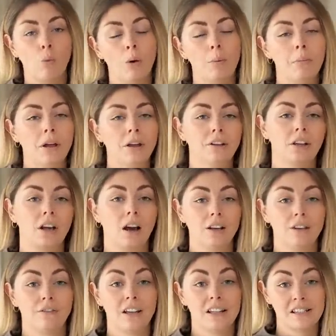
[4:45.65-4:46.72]
woman
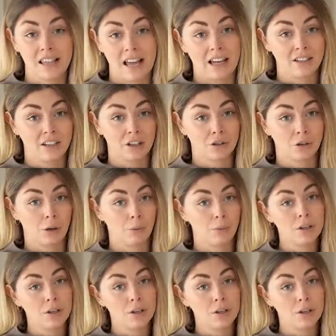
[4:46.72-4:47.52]
kind of aesthetic to it,